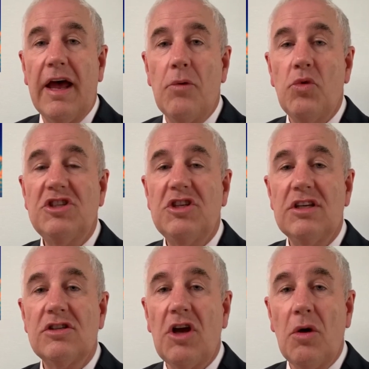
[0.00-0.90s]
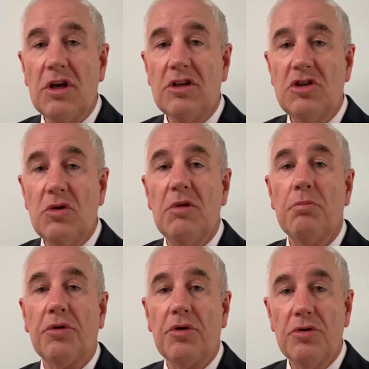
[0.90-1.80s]
which is going to
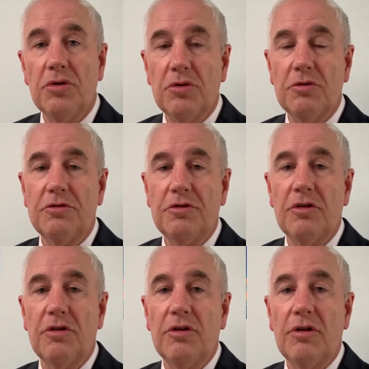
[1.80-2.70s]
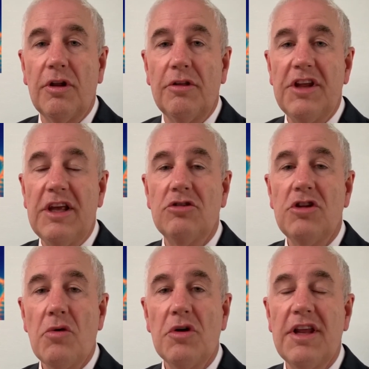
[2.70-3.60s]
improve the
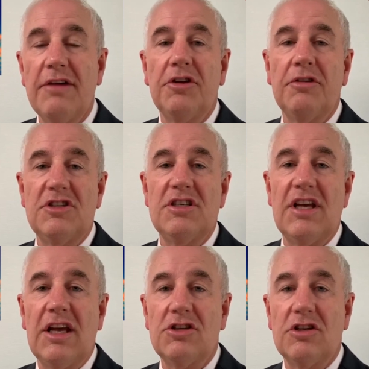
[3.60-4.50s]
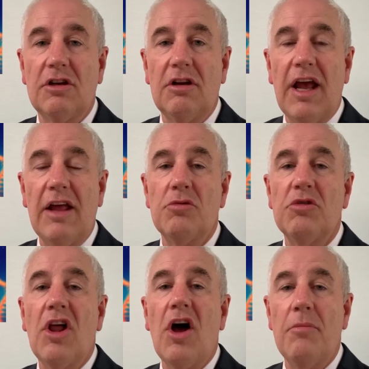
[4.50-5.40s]
lower level of detection and the
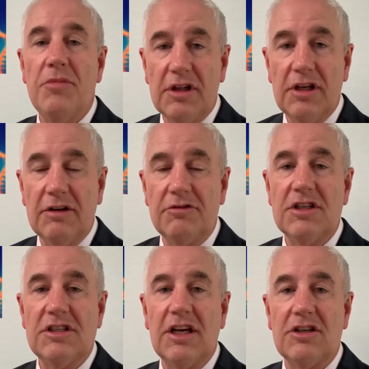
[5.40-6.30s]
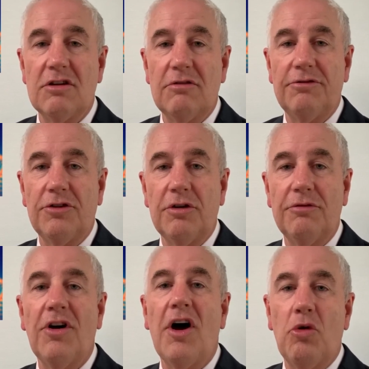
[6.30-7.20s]
reliability of detection for
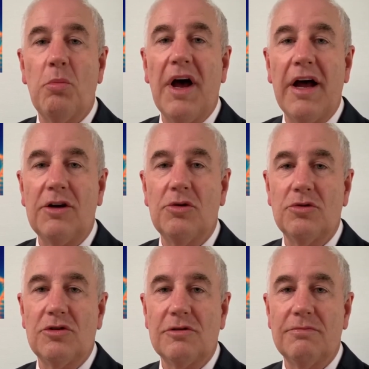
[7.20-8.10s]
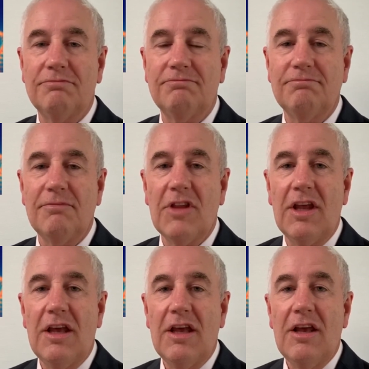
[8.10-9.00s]
viral particles.
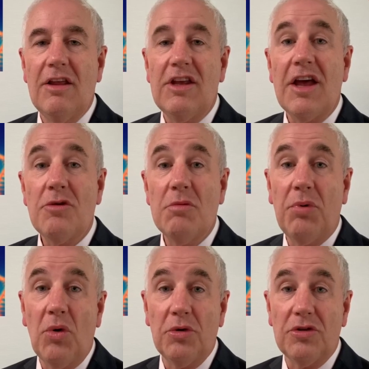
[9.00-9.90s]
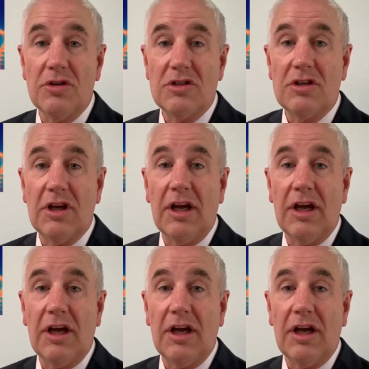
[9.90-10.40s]
The other important